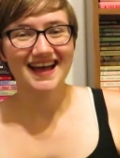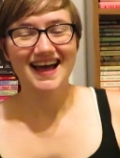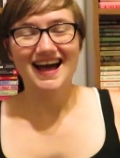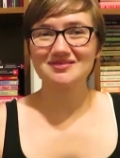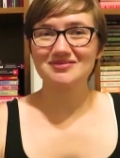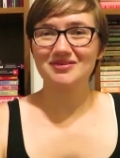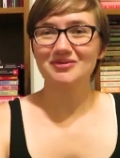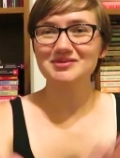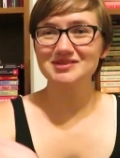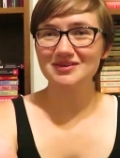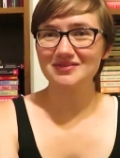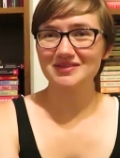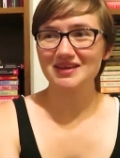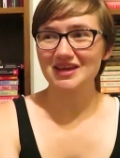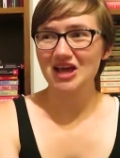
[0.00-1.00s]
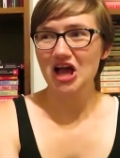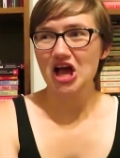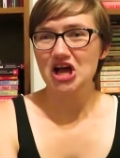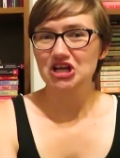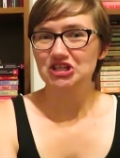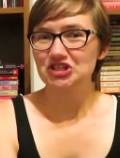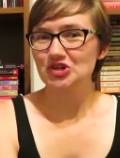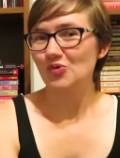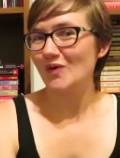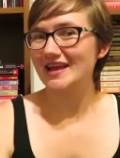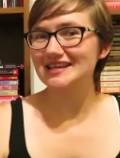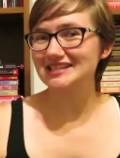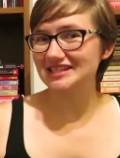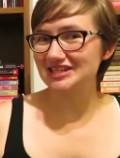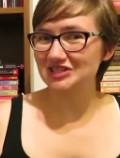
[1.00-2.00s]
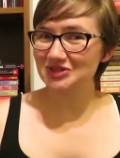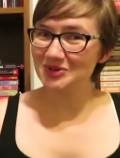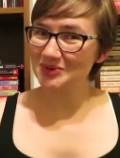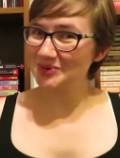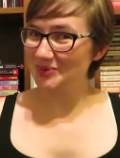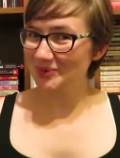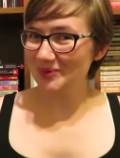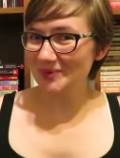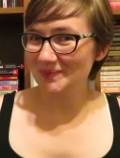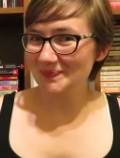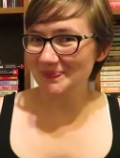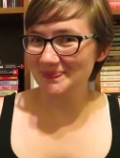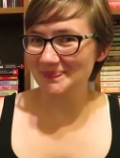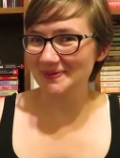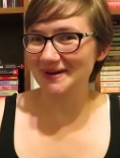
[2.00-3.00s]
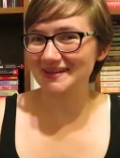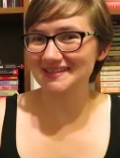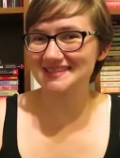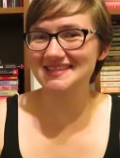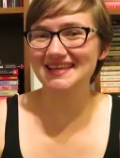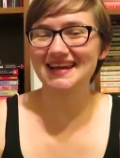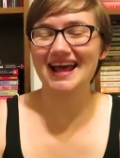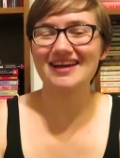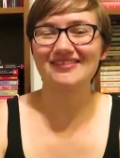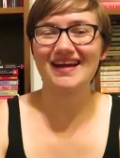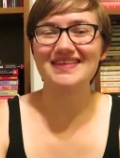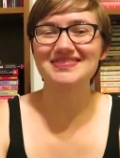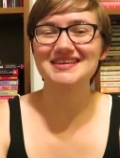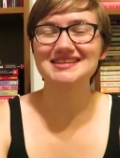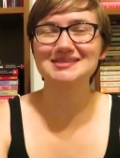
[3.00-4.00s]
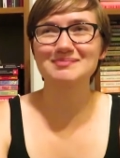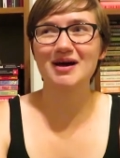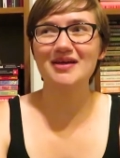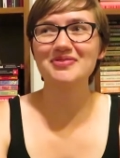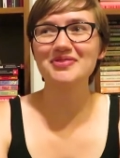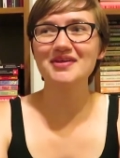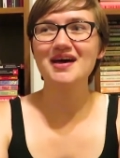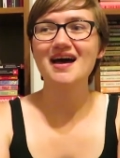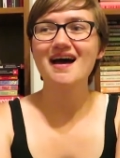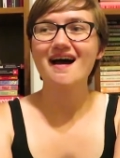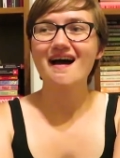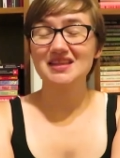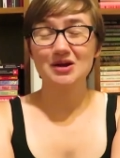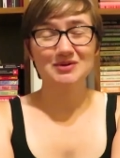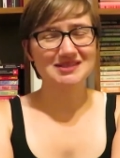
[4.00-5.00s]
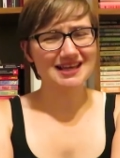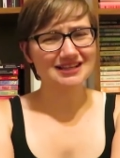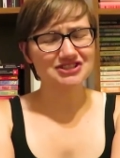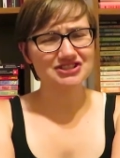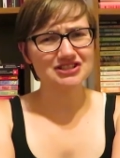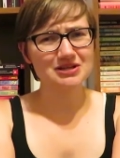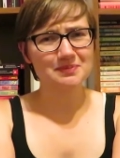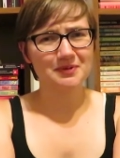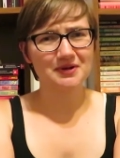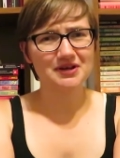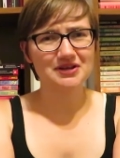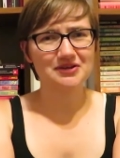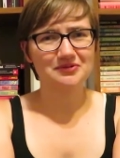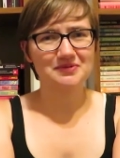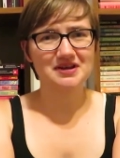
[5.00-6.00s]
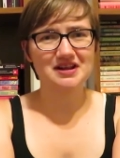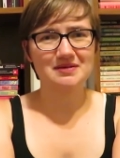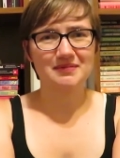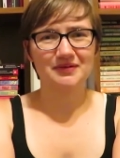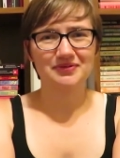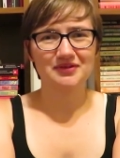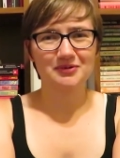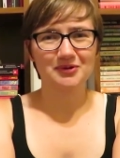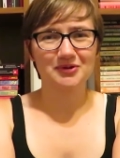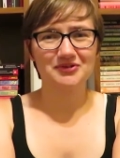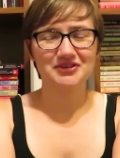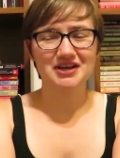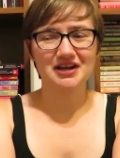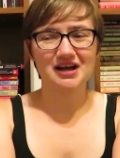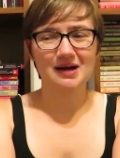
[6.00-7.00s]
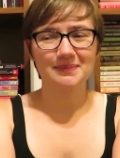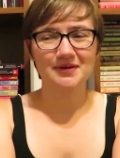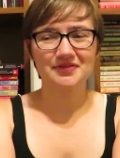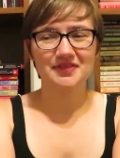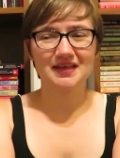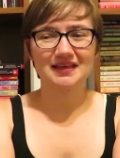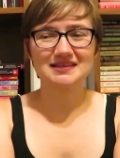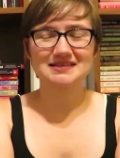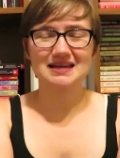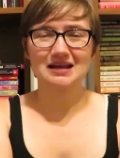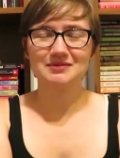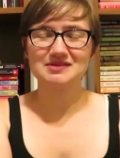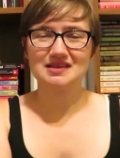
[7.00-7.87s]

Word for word: So those are the 22 books that I read this month. It was actually a pretty good reading month. There were only a couple things that I